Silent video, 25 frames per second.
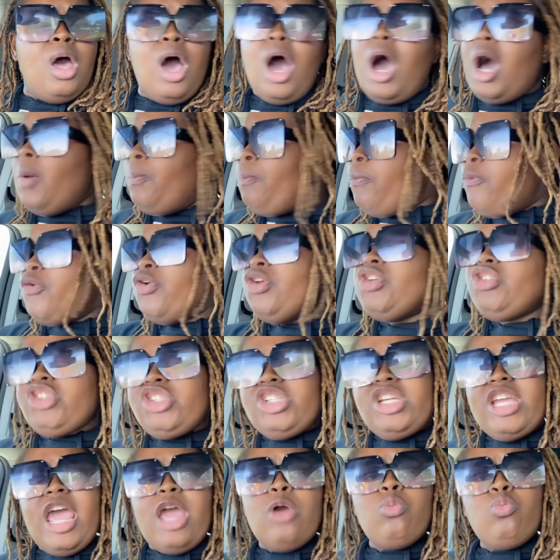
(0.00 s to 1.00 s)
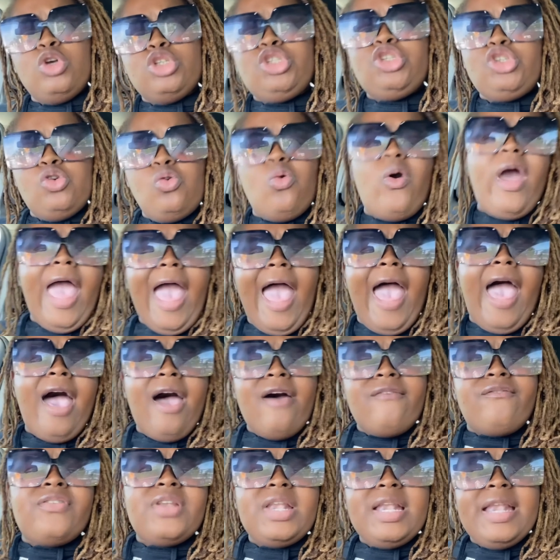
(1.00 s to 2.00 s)
Appreciate what you
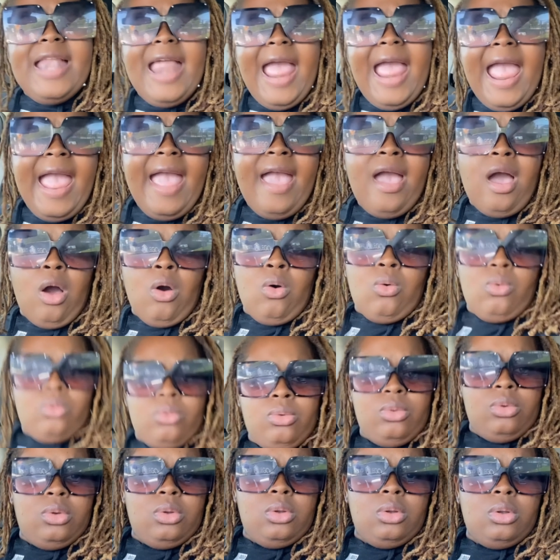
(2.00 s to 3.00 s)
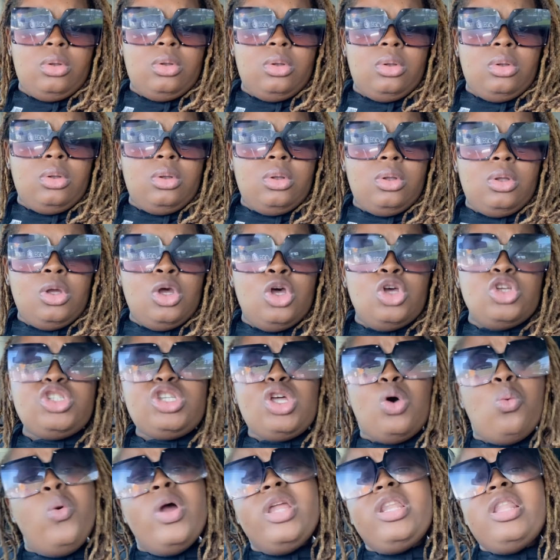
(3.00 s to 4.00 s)
have now
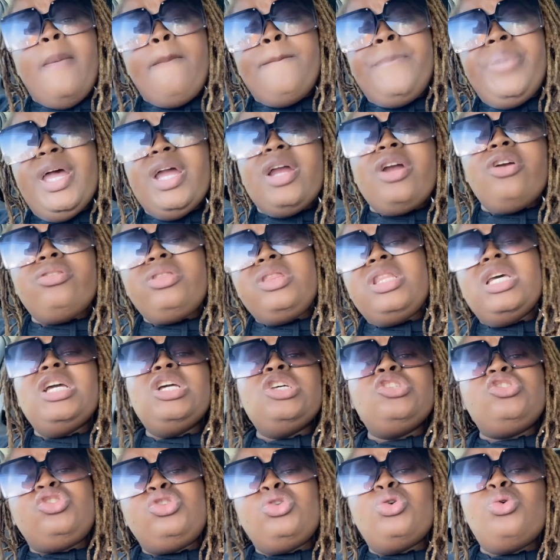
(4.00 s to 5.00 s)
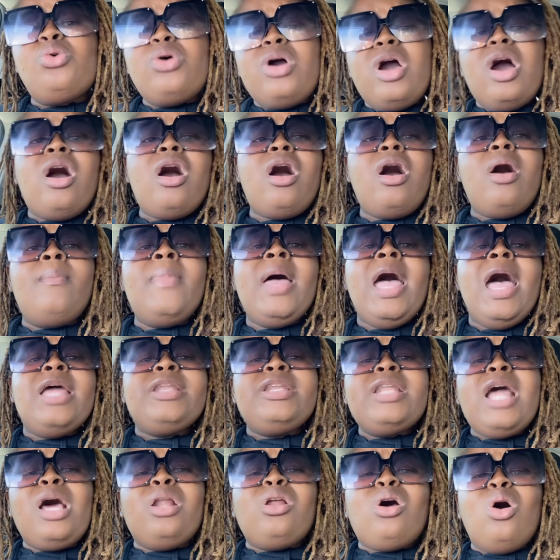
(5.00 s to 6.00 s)
so when the bigger things do come,
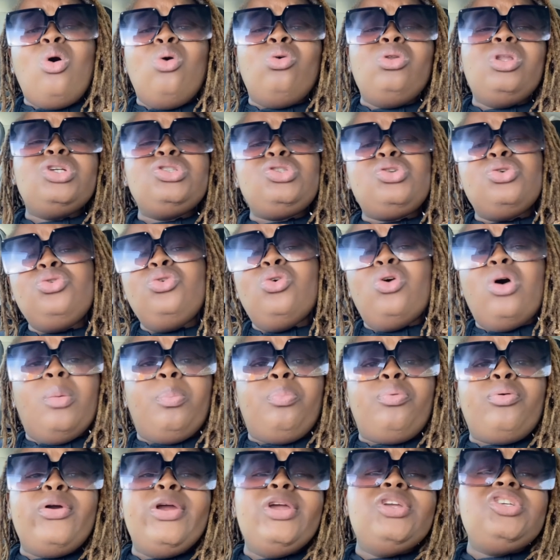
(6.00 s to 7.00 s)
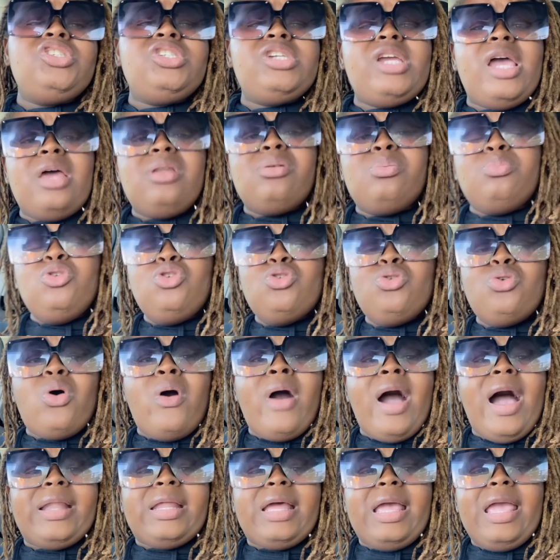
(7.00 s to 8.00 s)
not only do you appreciate them, you know
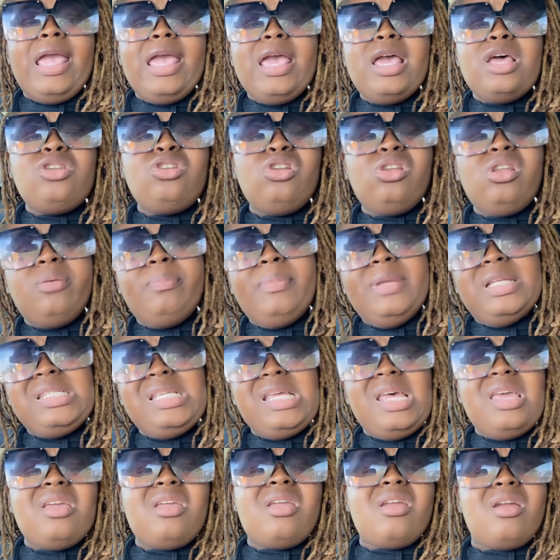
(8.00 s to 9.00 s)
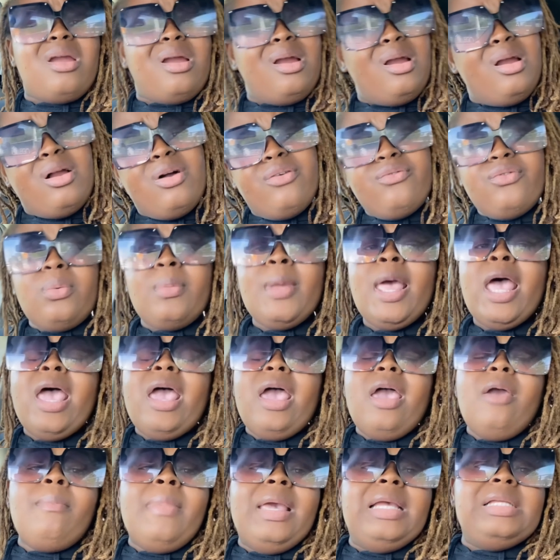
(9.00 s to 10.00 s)
how to handle them and take care of them
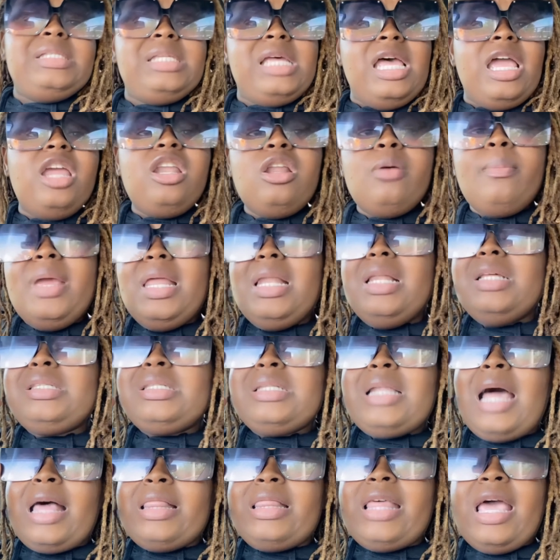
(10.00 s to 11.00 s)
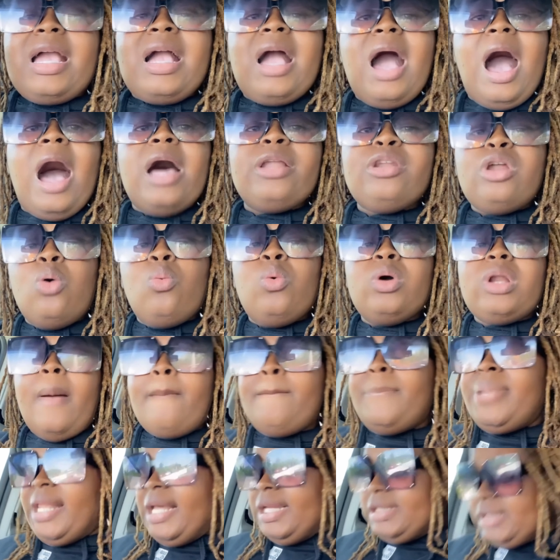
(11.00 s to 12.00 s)
and maintain them. And it's not that God don't want to
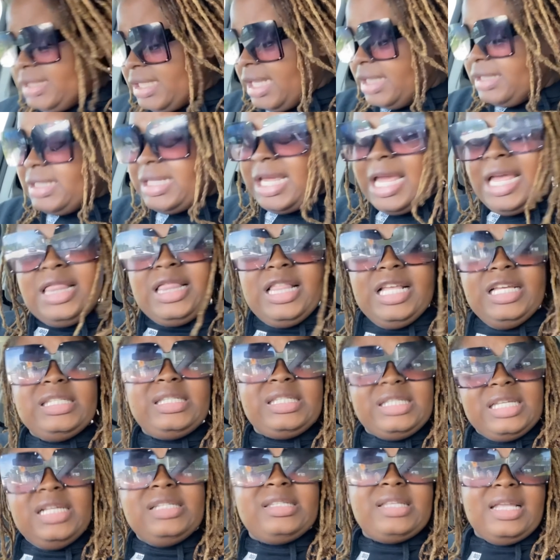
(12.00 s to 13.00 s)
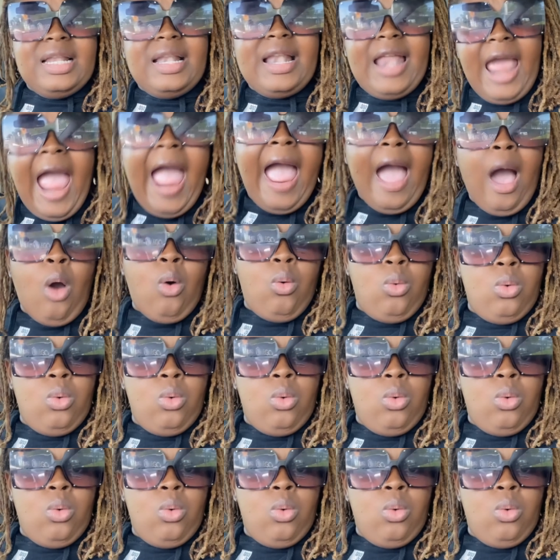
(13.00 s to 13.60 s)
bless us in this season now.